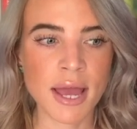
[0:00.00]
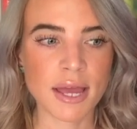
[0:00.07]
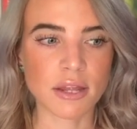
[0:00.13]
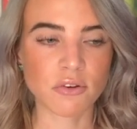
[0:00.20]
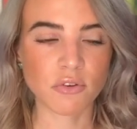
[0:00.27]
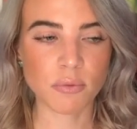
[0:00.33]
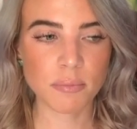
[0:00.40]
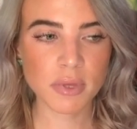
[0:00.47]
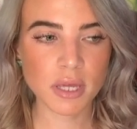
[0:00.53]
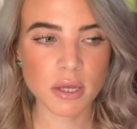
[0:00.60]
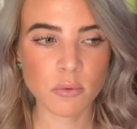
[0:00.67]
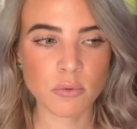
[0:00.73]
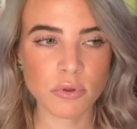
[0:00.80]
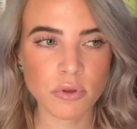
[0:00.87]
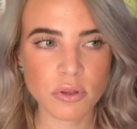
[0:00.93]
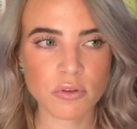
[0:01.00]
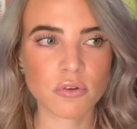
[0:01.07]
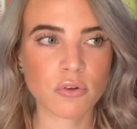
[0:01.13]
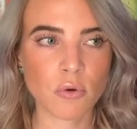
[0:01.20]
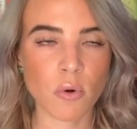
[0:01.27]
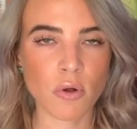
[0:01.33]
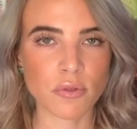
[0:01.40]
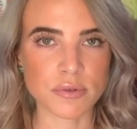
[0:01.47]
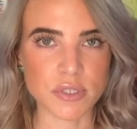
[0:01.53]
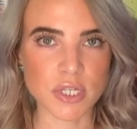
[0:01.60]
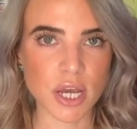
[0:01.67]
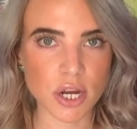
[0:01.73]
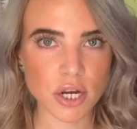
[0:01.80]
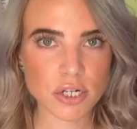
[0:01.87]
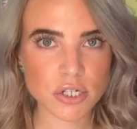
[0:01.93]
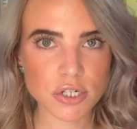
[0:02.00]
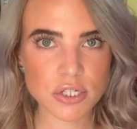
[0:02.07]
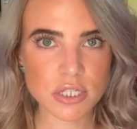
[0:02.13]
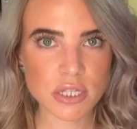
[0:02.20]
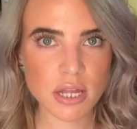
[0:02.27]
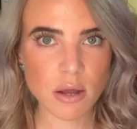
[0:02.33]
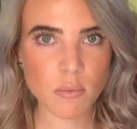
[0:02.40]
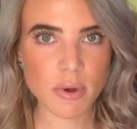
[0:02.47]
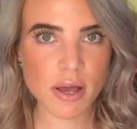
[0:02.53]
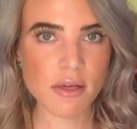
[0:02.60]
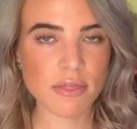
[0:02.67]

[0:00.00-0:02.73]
And to me, when you get to know all those characters in that way,